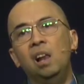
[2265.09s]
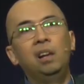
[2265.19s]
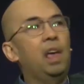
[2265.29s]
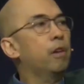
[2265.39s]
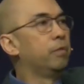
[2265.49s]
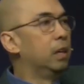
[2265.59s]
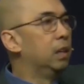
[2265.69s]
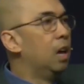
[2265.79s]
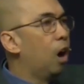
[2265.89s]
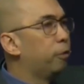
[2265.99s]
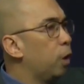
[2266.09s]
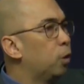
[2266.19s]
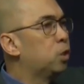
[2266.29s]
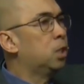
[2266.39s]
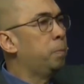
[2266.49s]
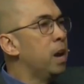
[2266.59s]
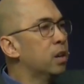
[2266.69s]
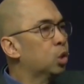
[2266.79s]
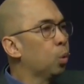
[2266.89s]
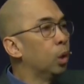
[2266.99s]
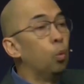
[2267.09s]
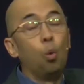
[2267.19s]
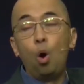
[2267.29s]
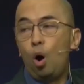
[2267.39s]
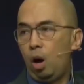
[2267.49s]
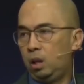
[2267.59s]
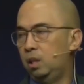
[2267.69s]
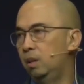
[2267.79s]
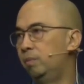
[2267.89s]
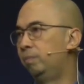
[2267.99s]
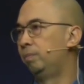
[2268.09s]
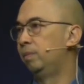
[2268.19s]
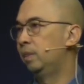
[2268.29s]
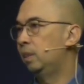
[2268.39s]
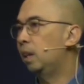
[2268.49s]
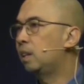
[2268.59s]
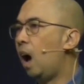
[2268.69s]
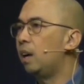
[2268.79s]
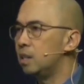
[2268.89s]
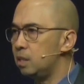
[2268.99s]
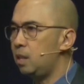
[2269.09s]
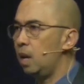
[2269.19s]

level of spiritual walk that God has